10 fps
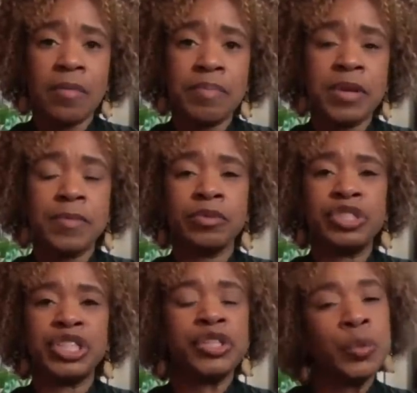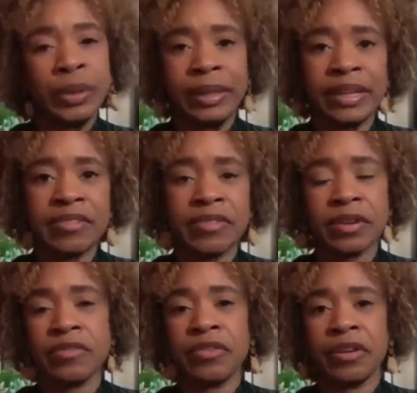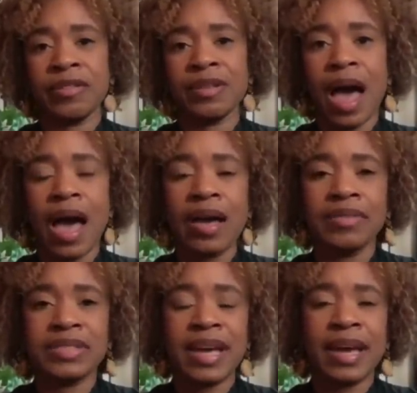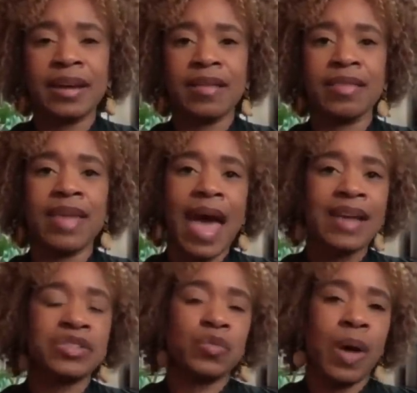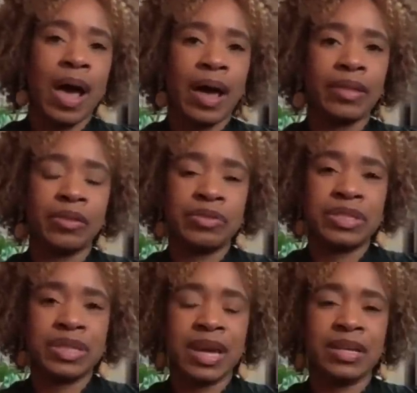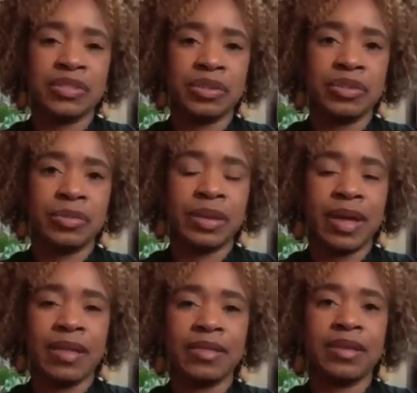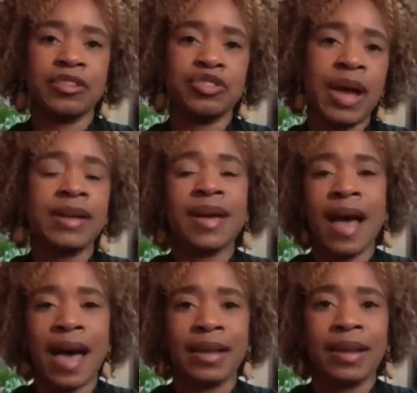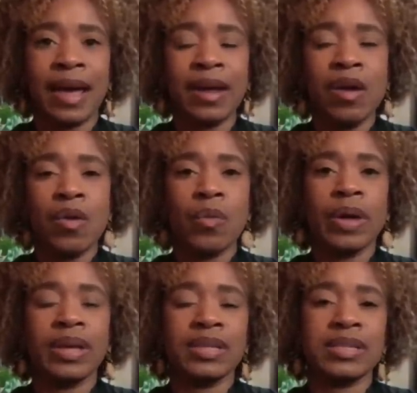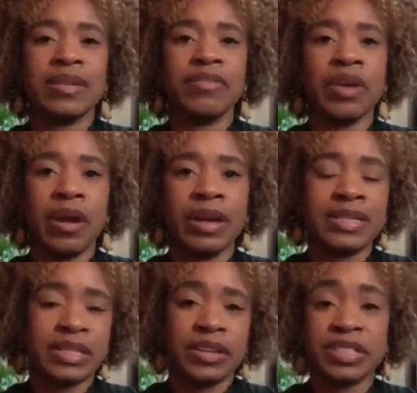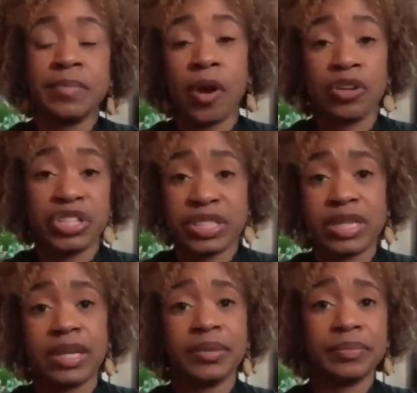People genuinely fear for their lives. And that's why those detainees are doing that. They're trying to highlight what is a very serious emergency.